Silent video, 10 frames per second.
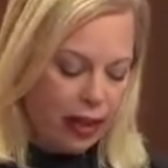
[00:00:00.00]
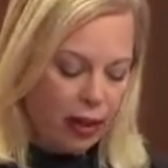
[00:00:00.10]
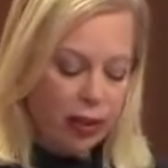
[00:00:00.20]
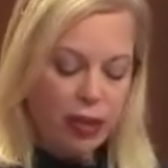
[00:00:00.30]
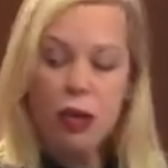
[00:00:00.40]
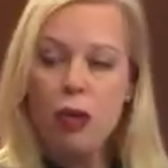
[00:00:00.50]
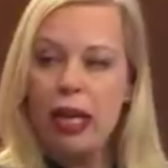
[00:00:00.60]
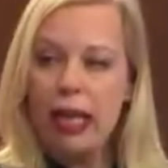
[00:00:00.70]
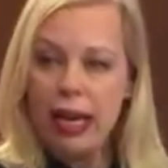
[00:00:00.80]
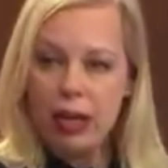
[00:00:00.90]
There is no
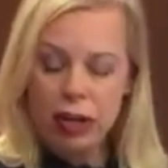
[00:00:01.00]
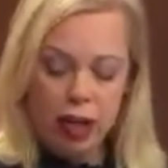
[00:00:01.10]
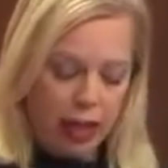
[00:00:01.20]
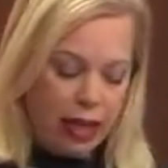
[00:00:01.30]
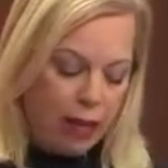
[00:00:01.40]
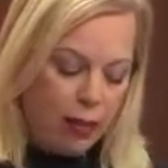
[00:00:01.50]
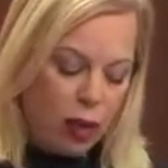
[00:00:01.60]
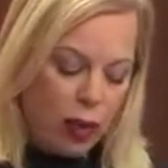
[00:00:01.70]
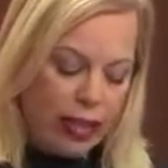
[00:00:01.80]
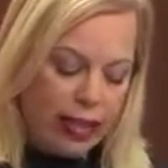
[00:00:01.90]
connection
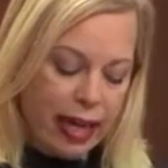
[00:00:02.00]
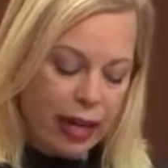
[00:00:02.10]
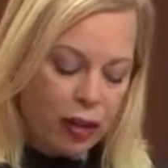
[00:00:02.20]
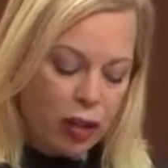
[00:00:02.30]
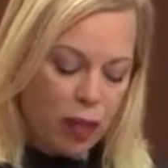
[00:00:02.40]
between senators